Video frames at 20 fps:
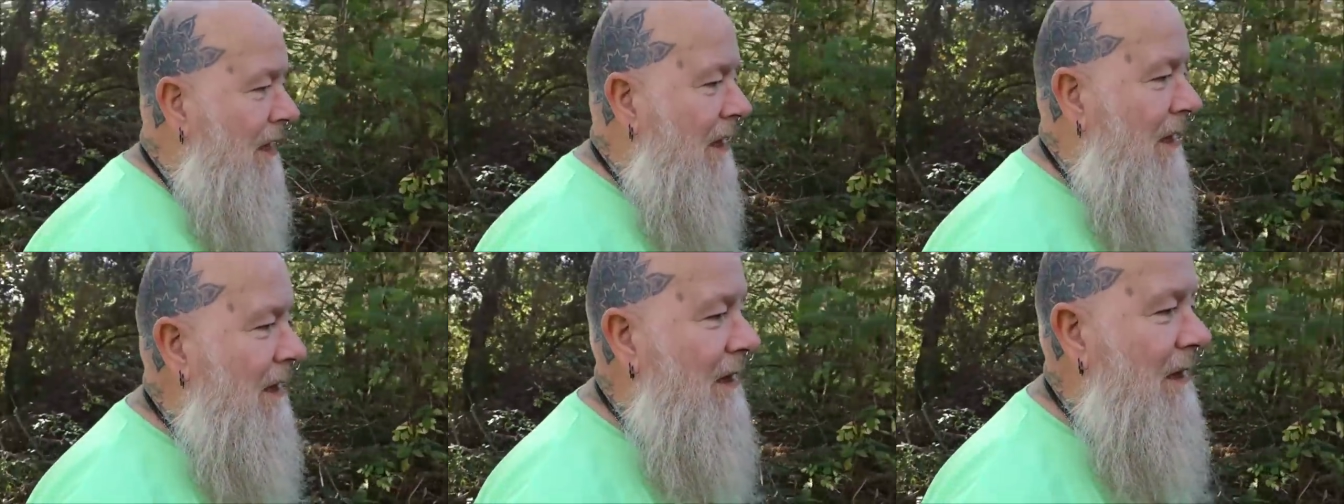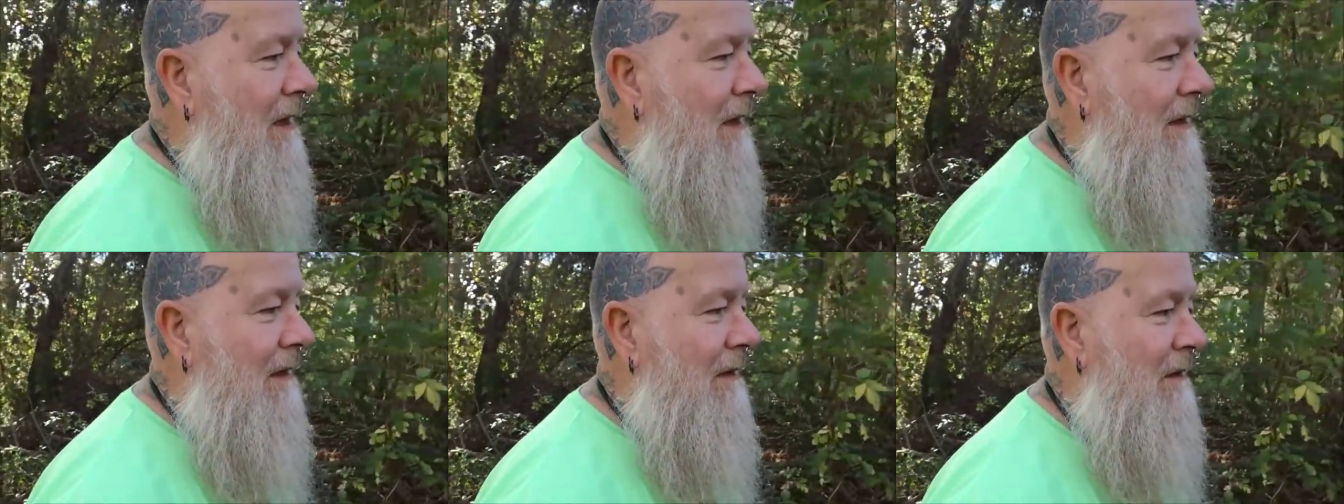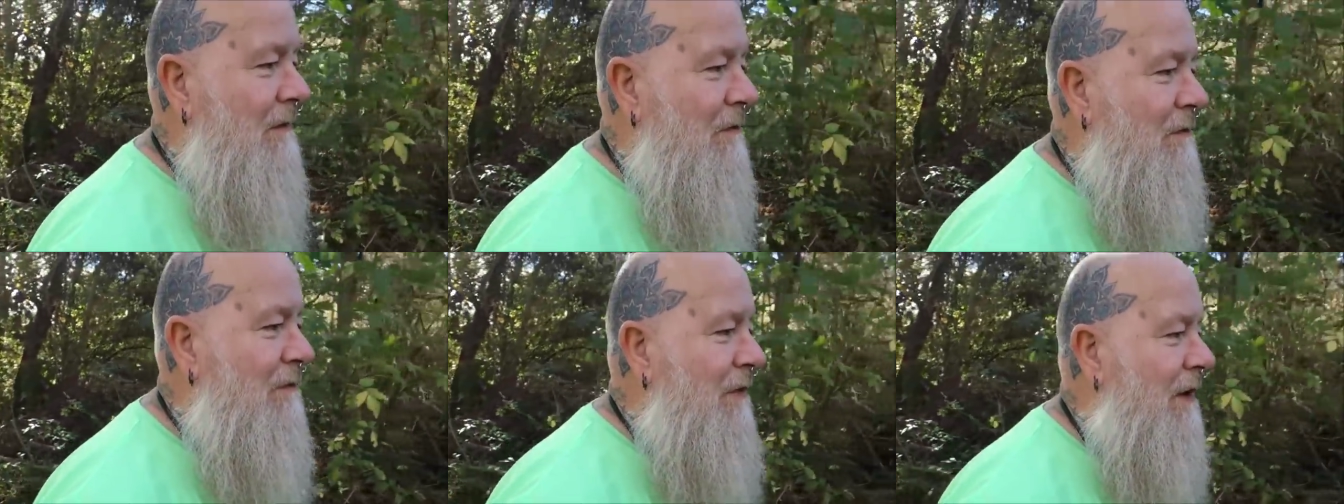Uh,
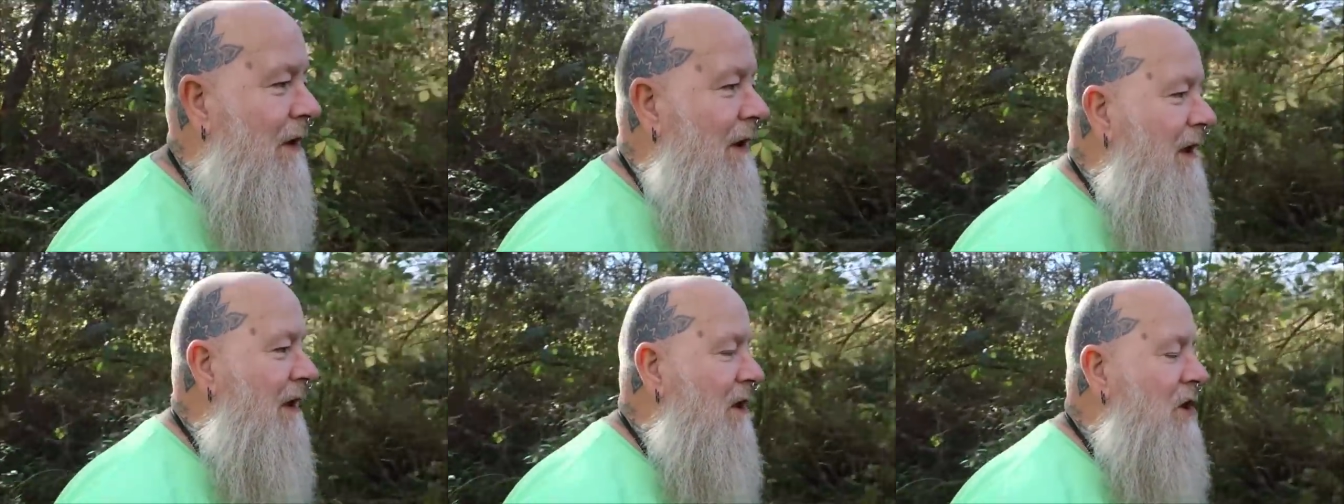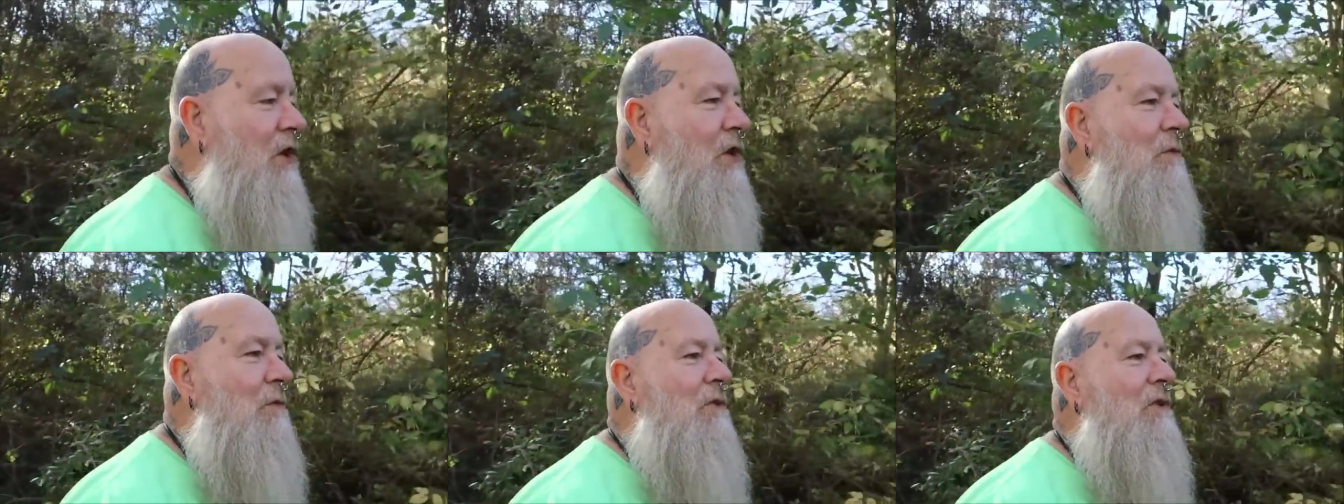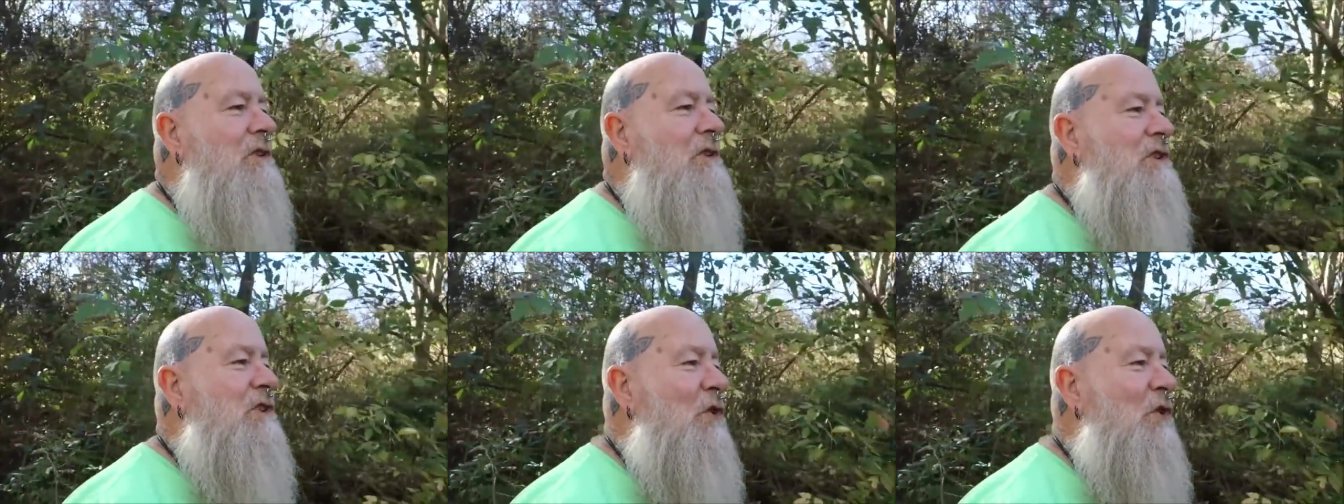funny,
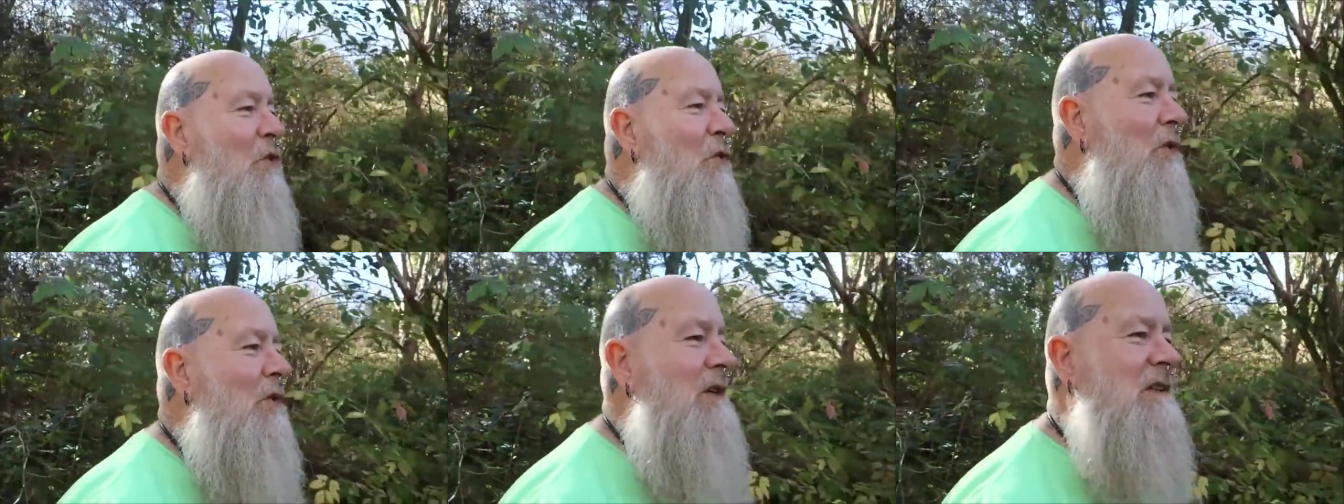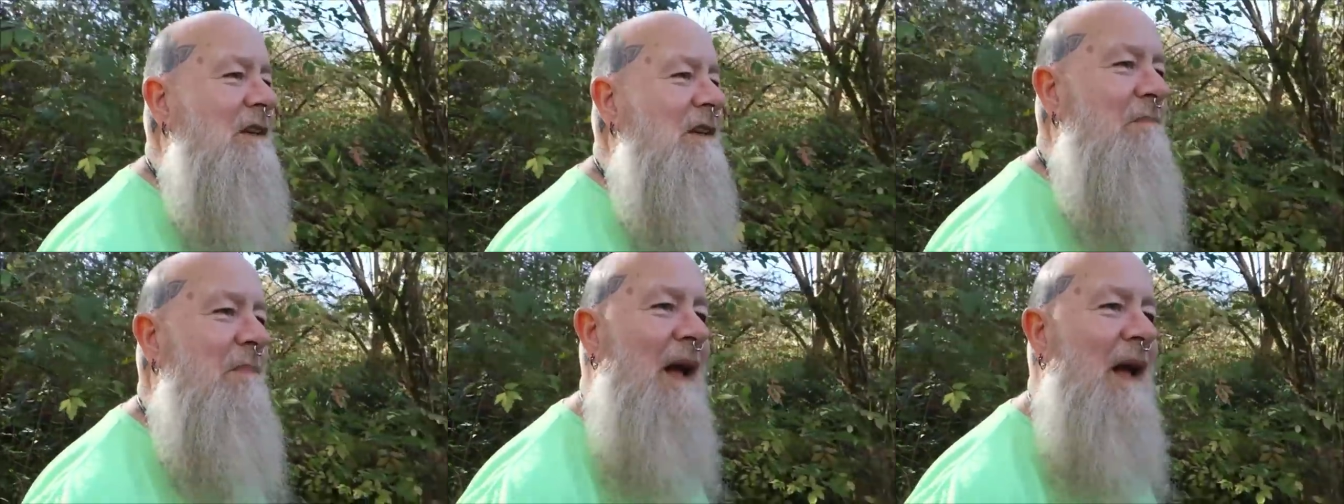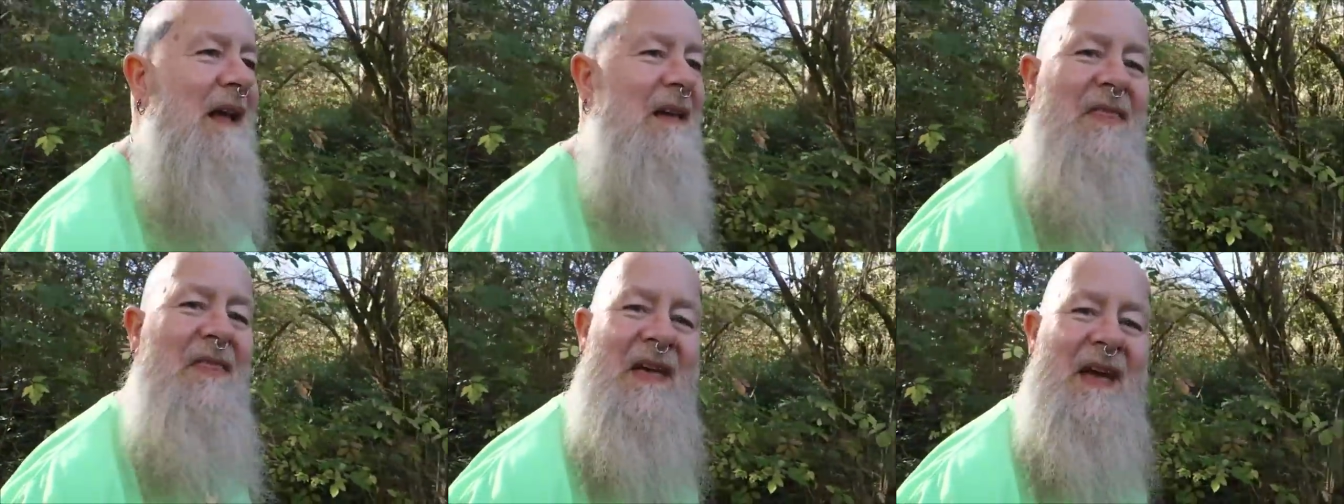humorous stories are
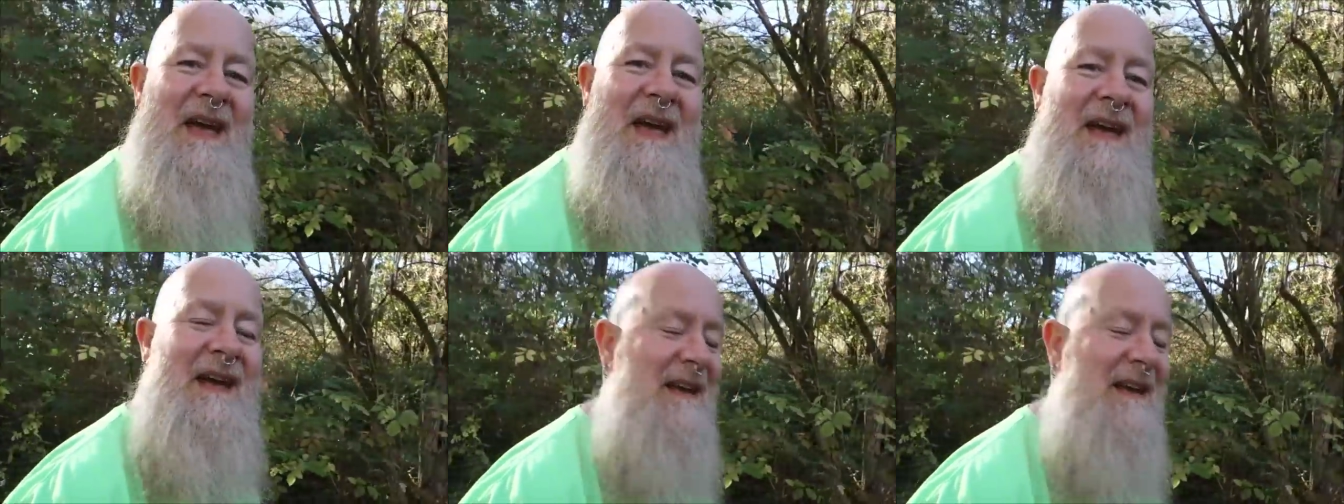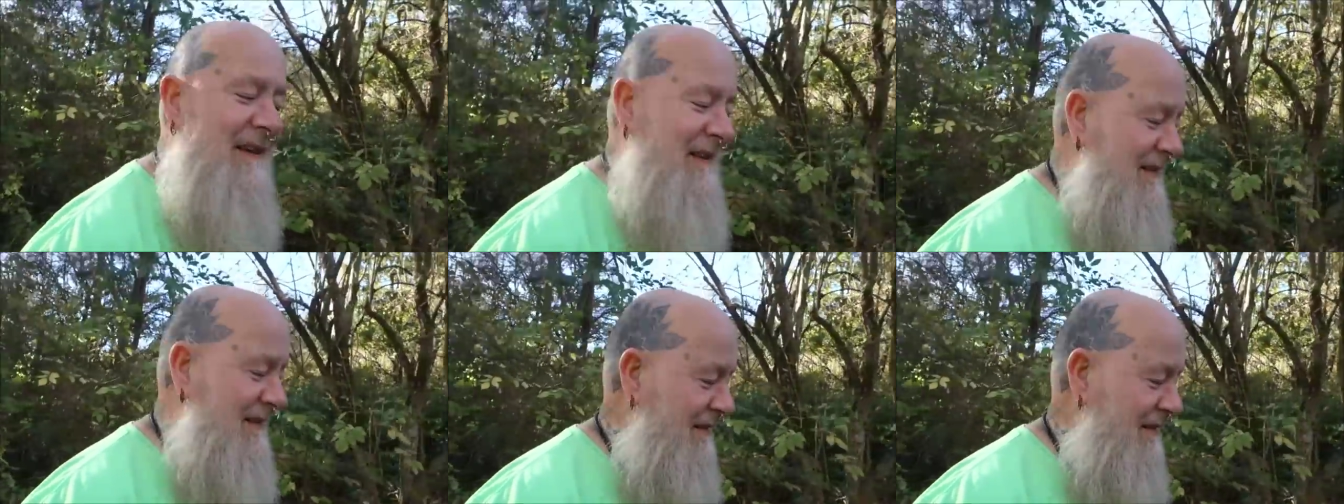back there.